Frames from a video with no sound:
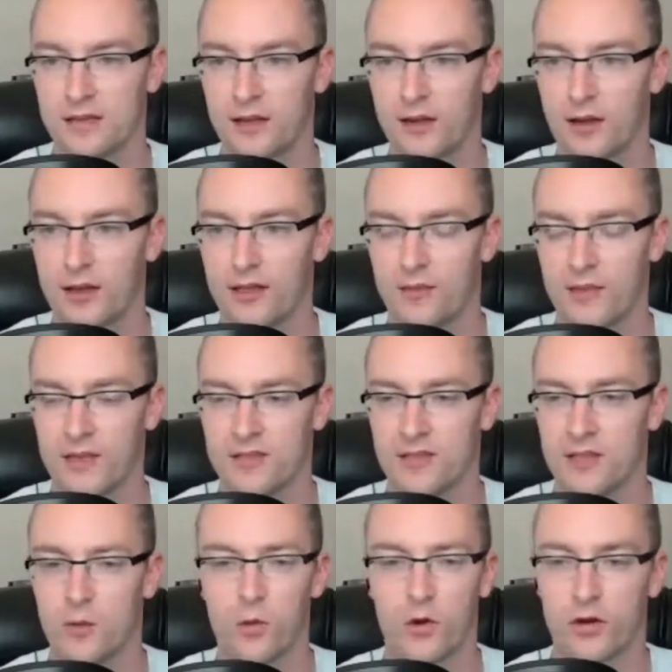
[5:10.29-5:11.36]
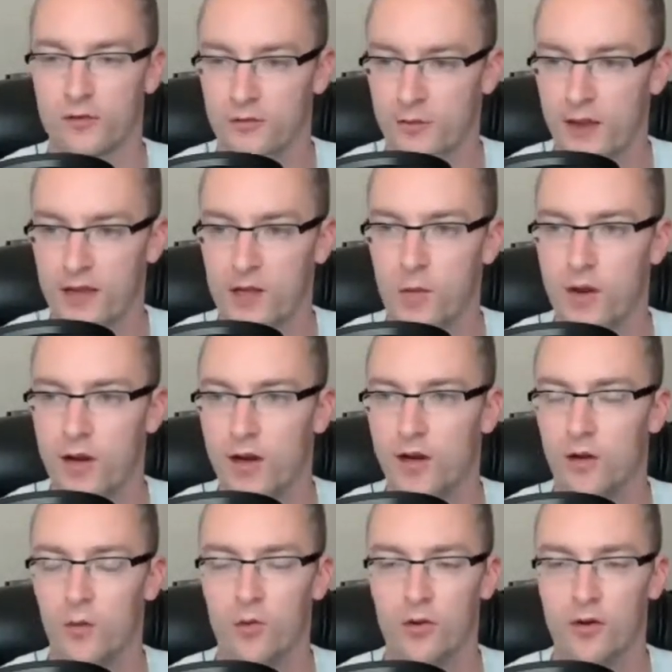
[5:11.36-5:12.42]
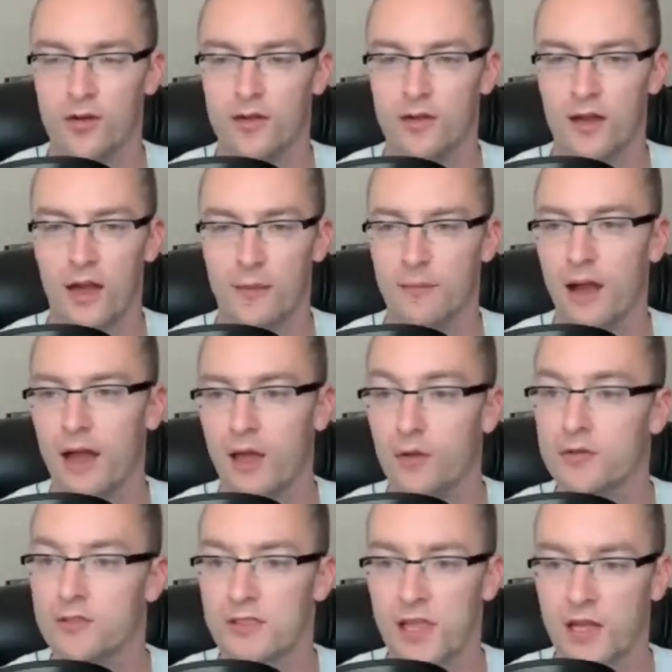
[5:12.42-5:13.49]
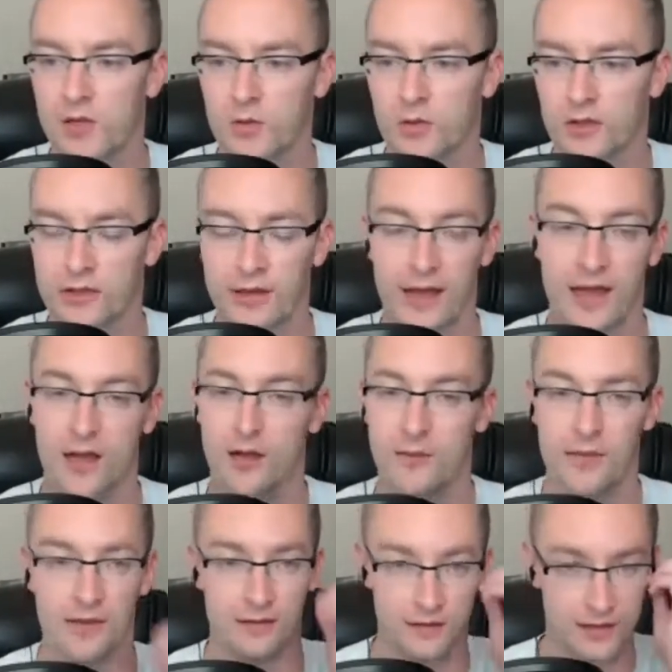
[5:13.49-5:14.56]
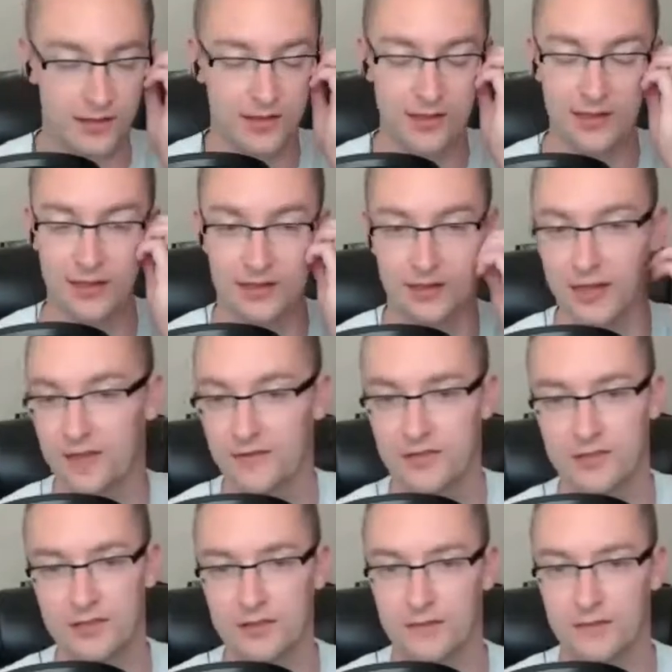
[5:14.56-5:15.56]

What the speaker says: I can basically work from anywhere, work on my own schedule. And now, I mean, life's